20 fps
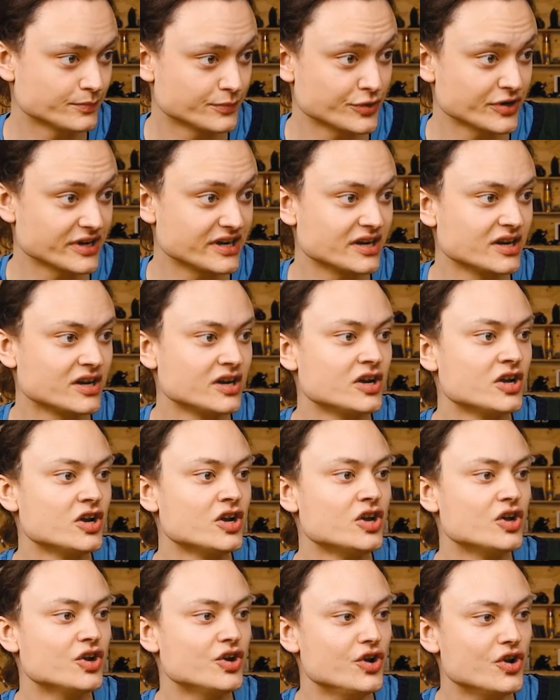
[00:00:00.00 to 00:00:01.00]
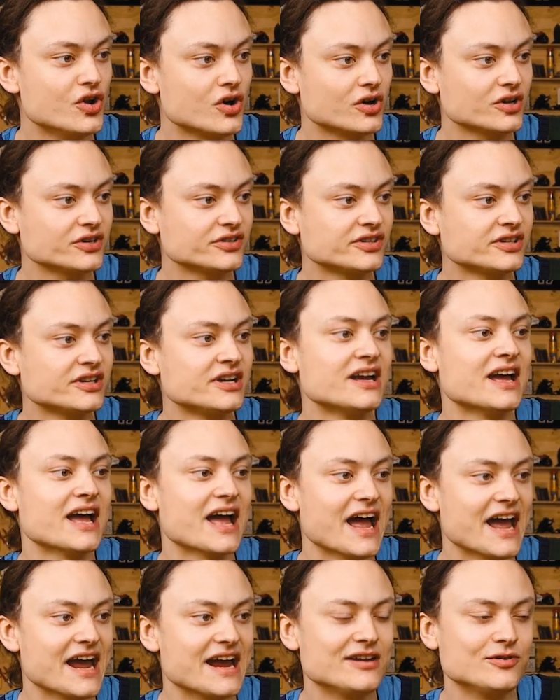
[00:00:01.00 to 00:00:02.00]
Print not
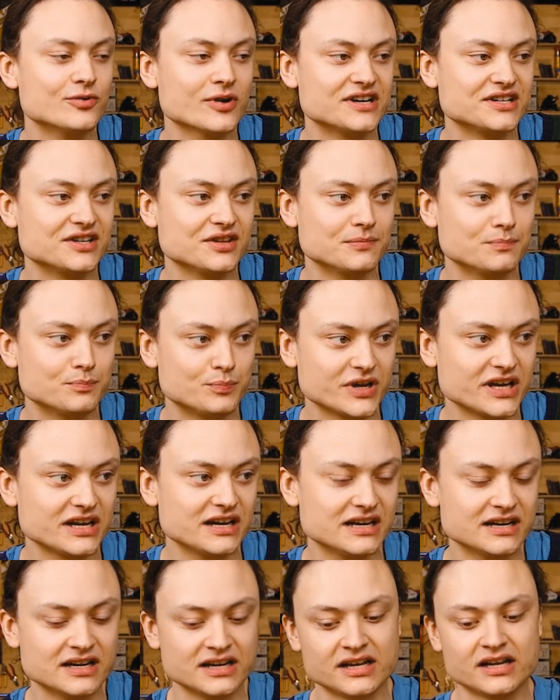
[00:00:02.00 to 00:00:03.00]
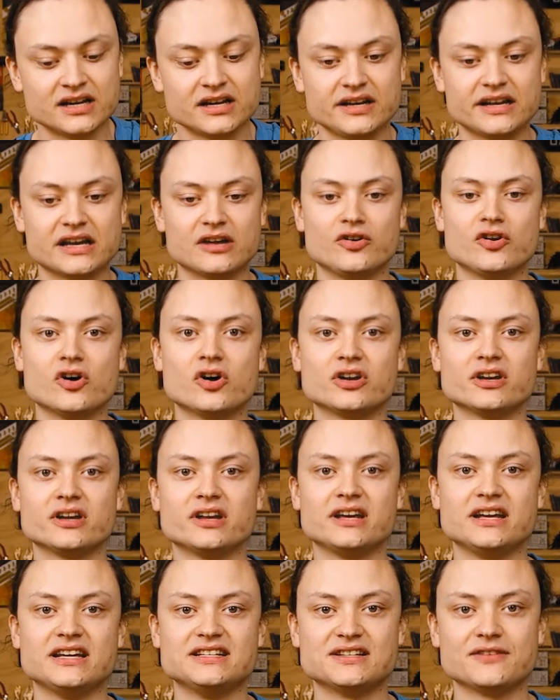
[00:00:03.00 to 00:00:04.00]
a greater than b. Now not
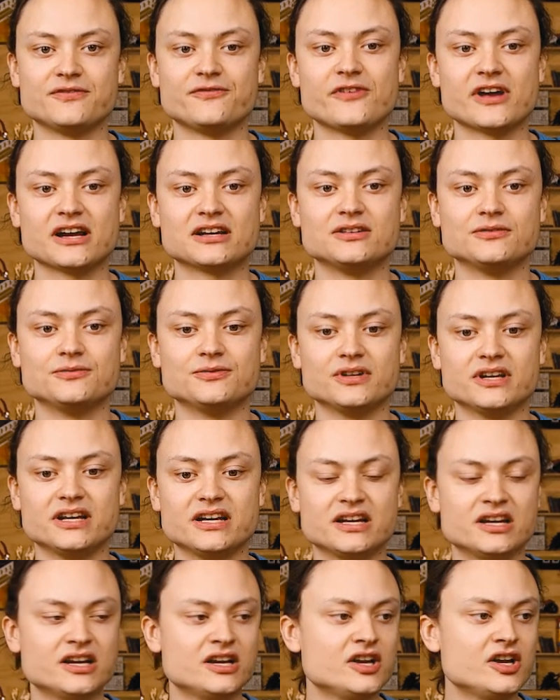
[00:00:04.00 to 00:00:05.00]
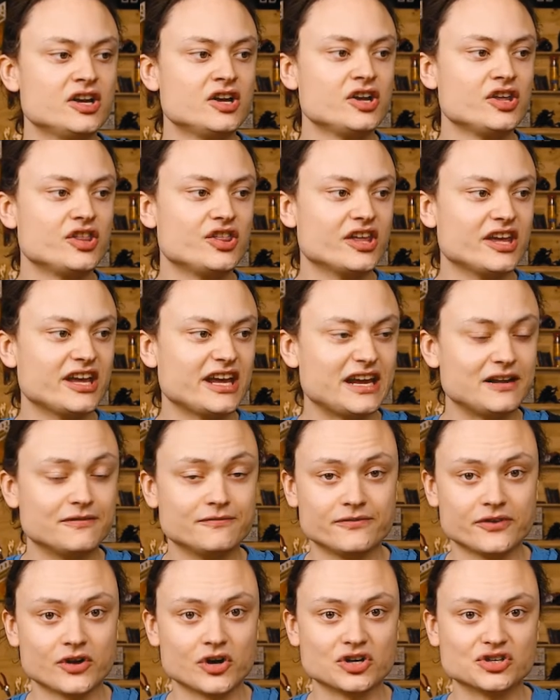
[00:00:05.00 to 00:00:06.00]
is effectively the
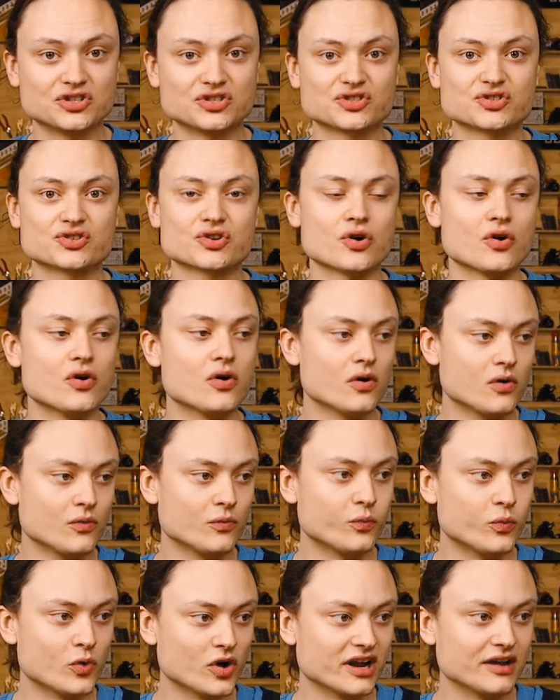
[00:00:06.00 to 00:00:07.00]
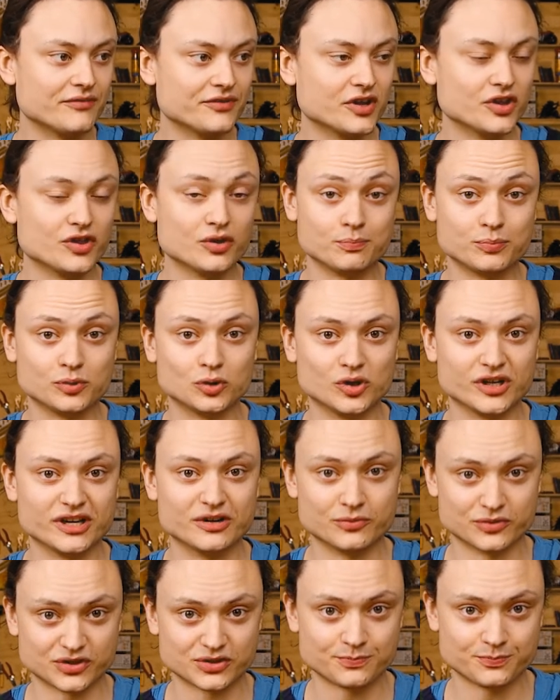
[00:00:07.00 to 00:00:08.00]
inverse of whatever the
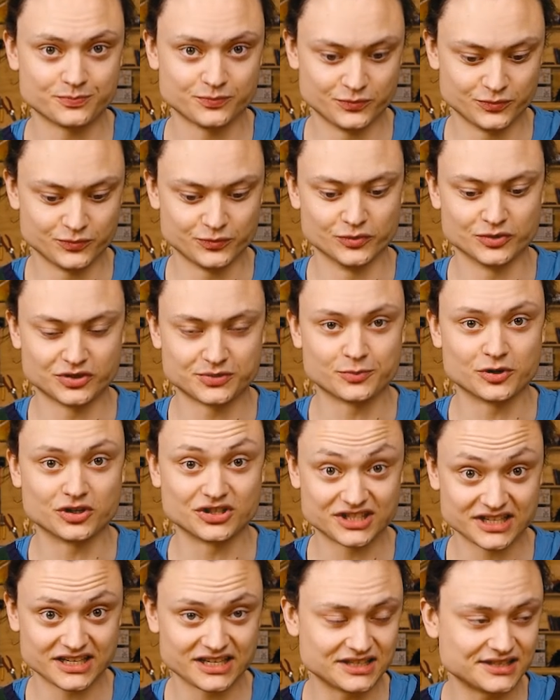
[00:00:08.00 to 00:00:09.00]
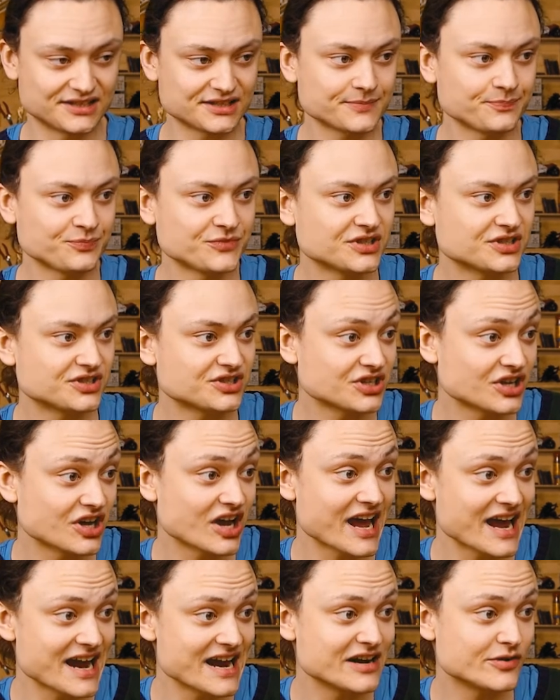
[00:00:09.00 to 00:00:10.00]
Boolean res response is. So
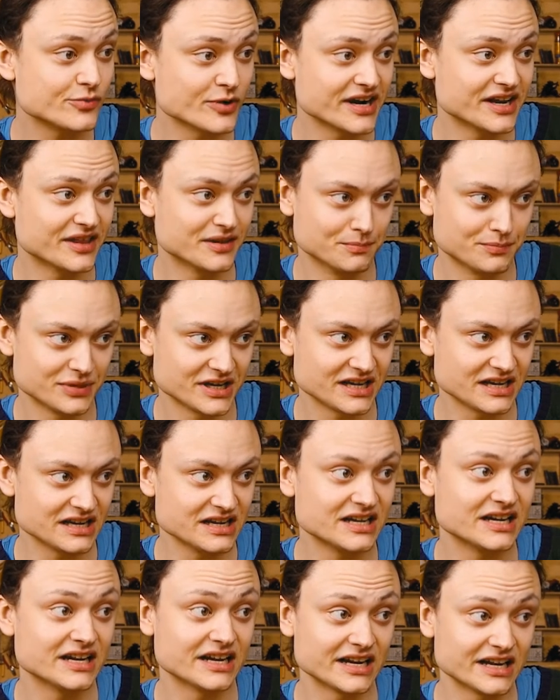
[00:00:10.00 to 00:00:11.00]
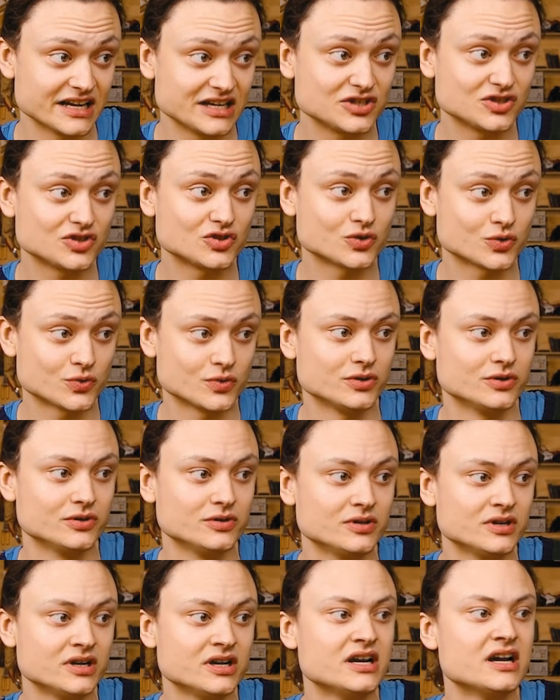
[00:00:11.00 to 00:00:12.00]
a greater than b is
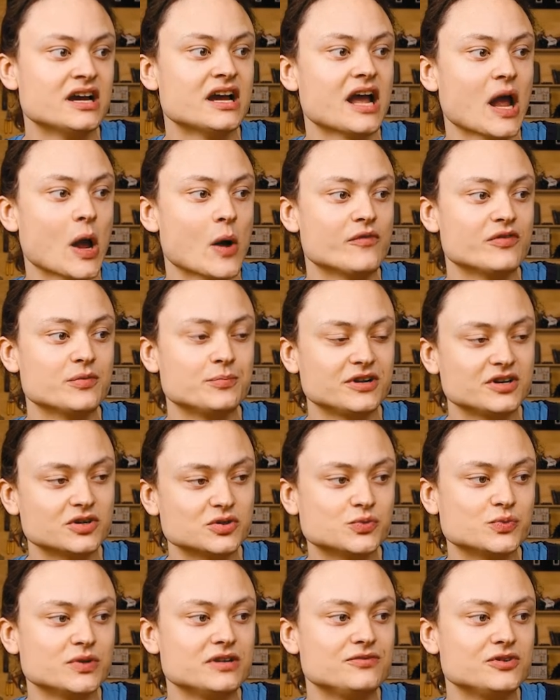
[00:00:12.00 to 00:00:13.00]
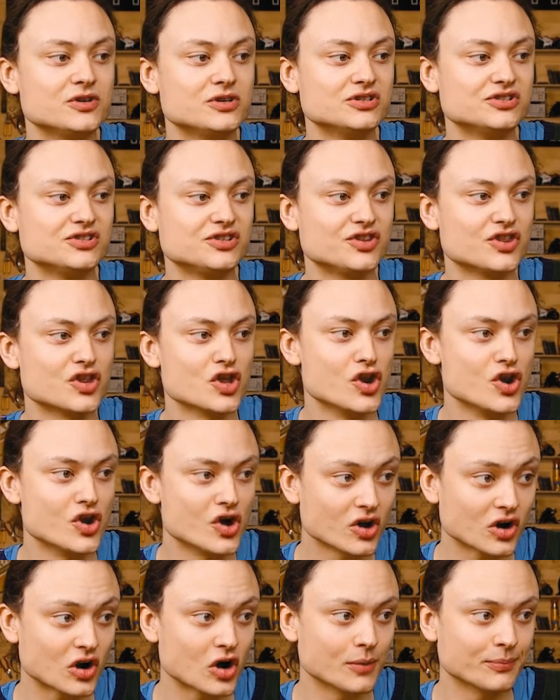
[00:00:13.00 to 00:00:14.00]
true, however, because we've used the
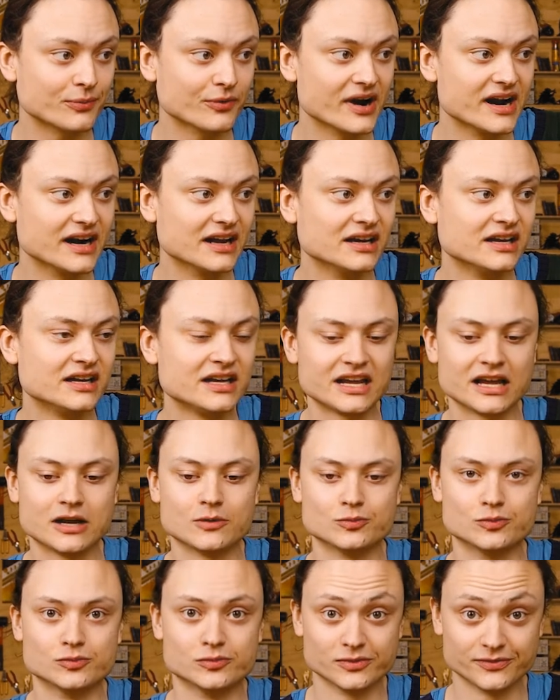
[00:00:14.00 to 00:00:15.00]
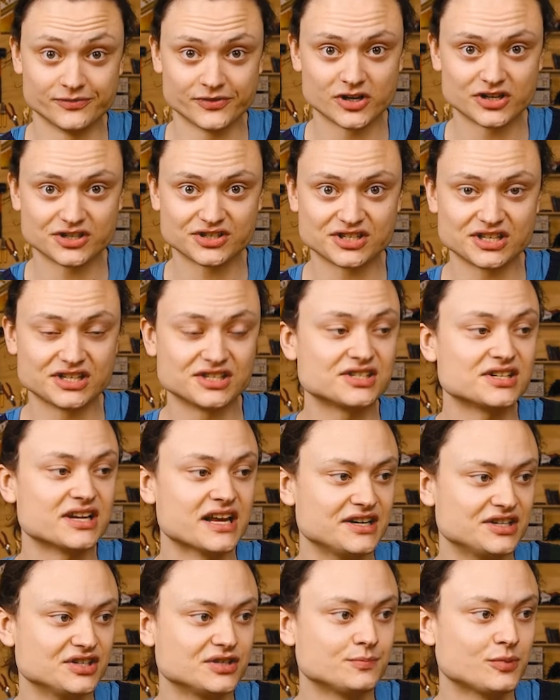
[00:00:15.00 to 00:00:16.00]
not operator, it will reverse this
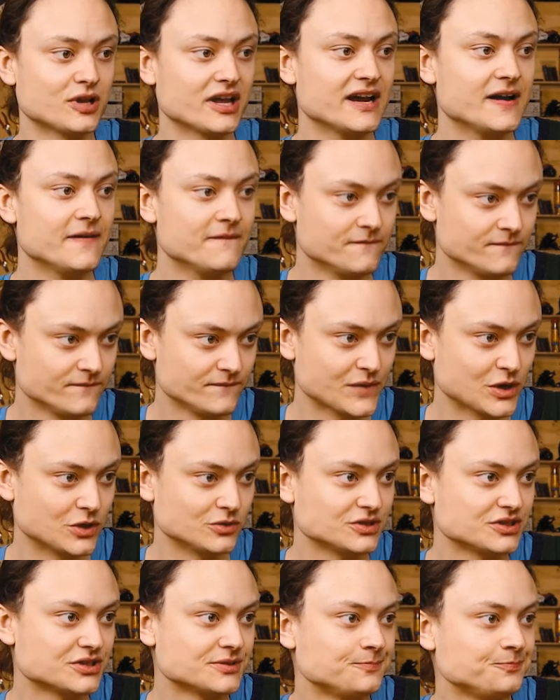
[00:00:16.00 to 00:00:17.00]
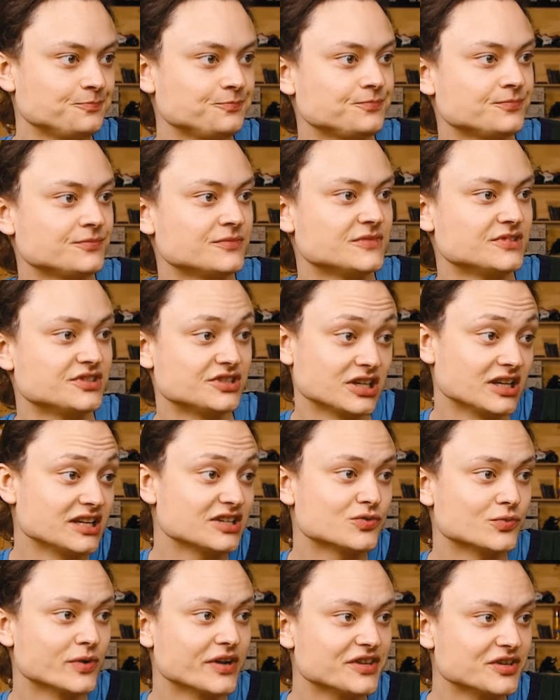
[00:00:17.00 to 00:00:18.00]
and display false. So
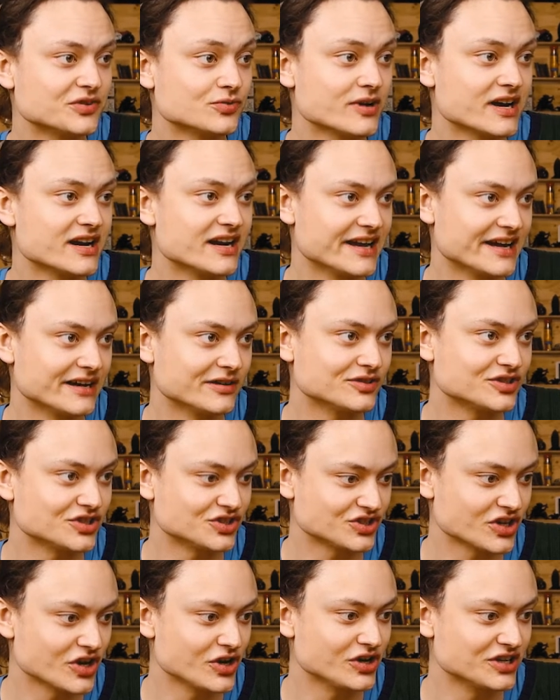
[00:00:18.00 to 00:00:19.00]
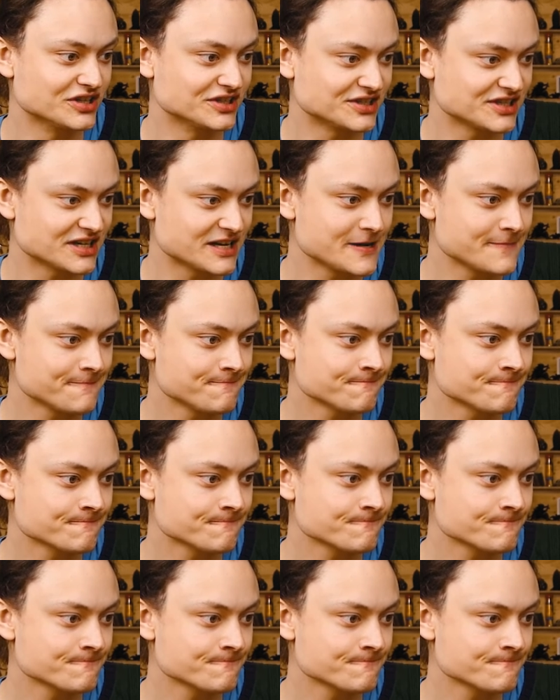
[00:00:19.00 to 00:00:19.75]
let's run this right now, just so you can see.